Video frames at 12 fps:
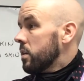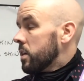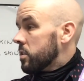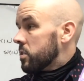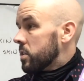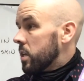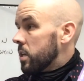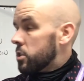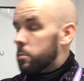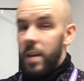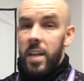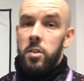Let's say
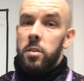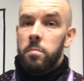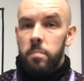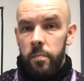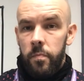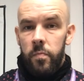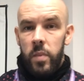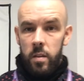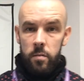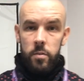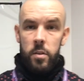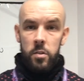space.
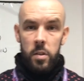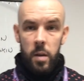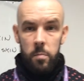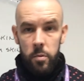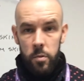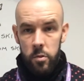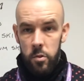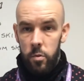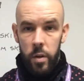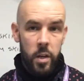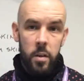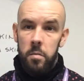For example, there's
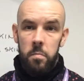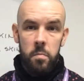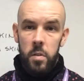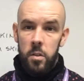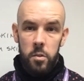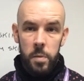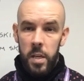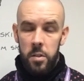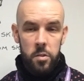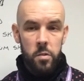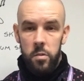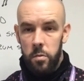no air in
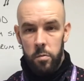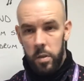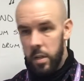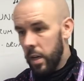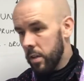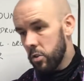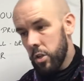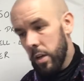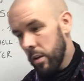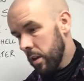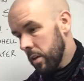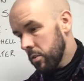space, so we can't
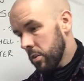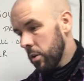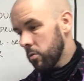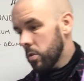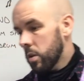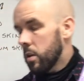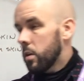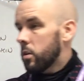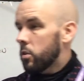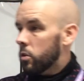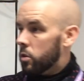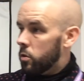generate sound.
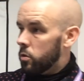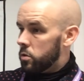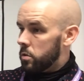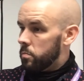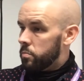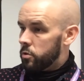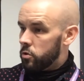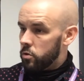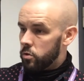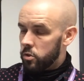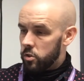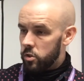You could
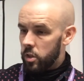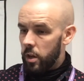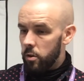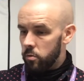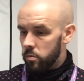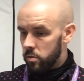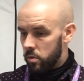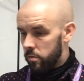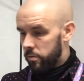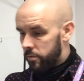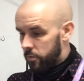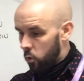produce sound
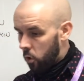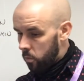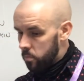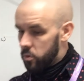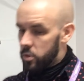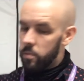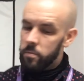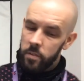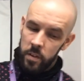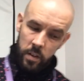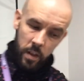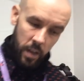from
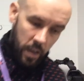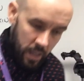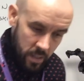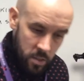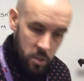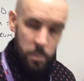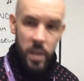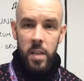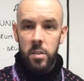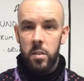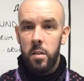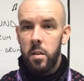something in
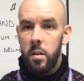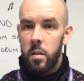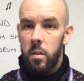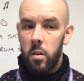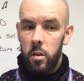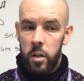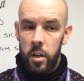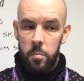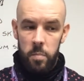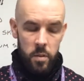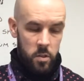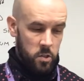space, all
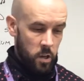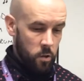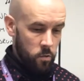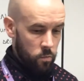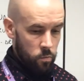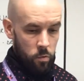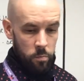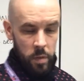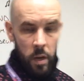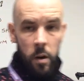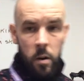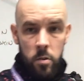right, but the sound won't be
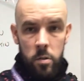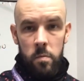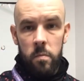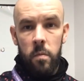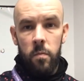heard